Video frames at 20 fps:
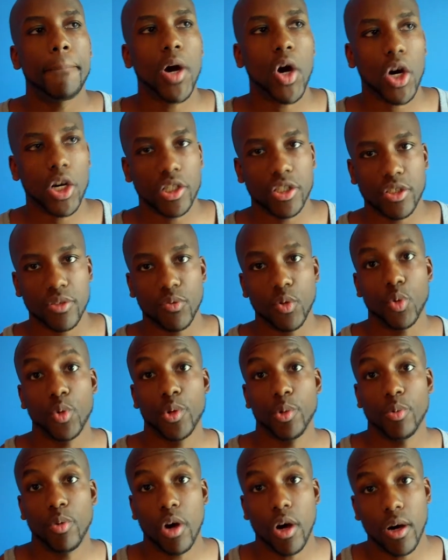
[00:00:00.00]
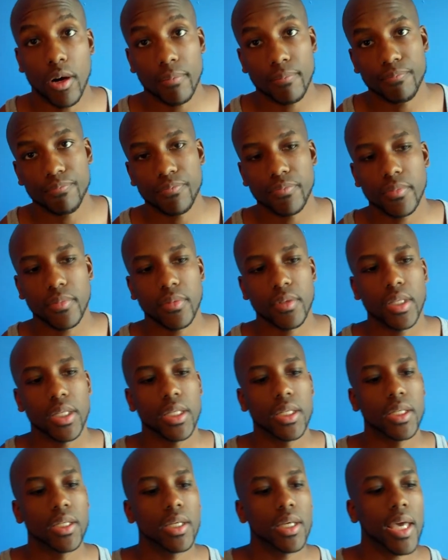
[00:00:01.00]
parts of who you are.
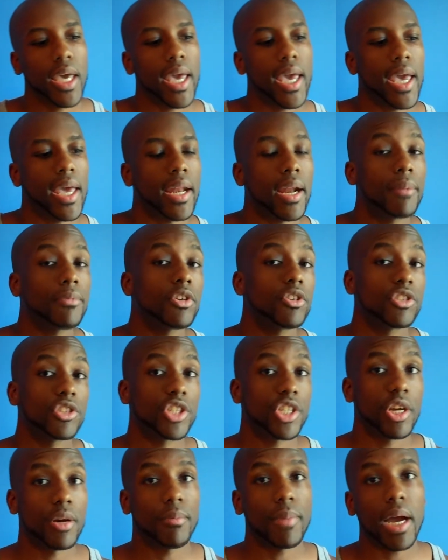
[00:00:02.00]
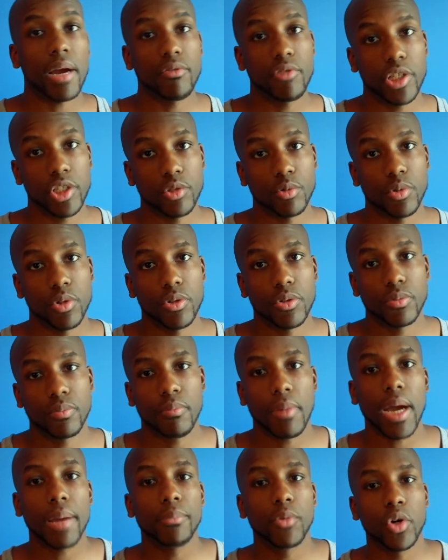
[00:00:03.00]
And I'm going to share my ritual,
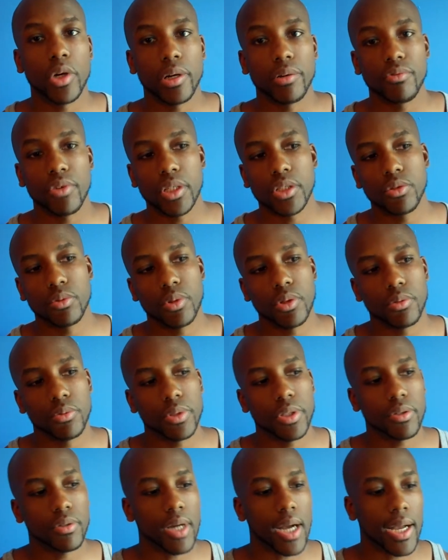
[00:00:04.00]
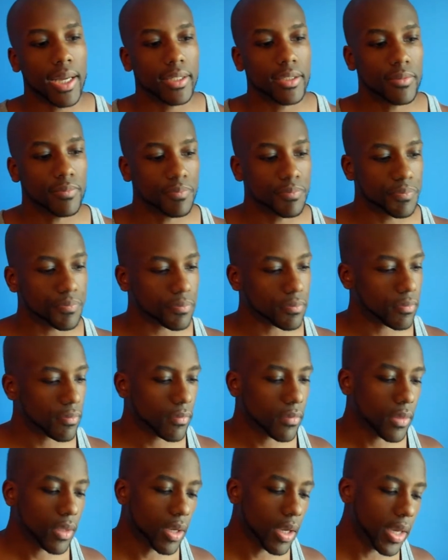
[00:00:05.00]
my morning ritual with you guys.
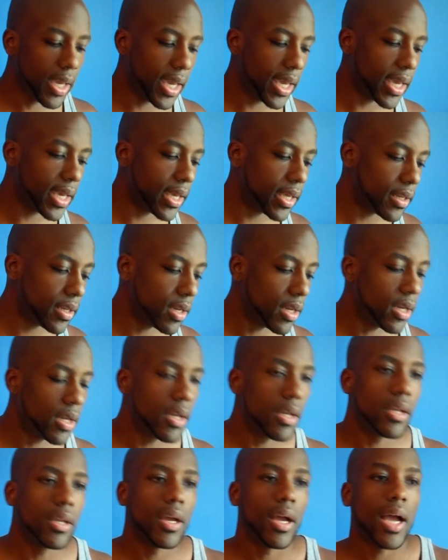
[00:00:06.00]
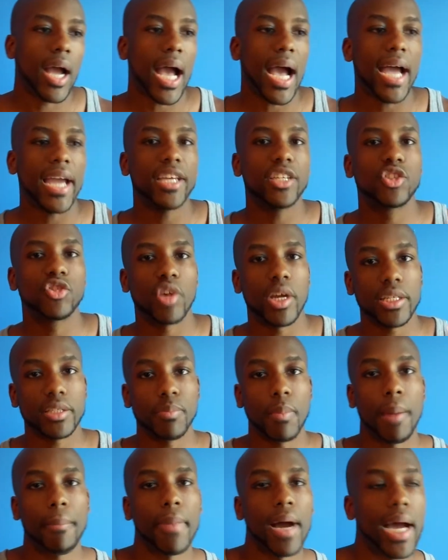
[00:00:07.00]
And I
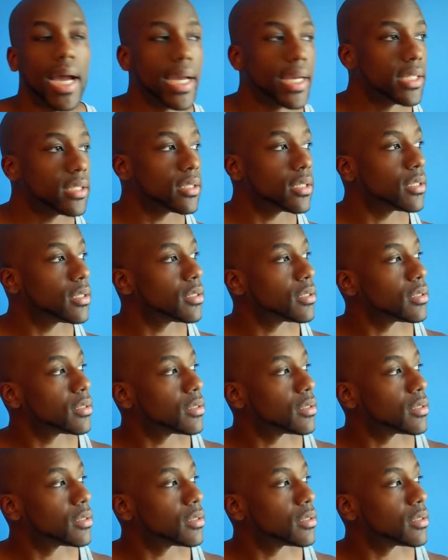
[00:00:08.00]
address my mind,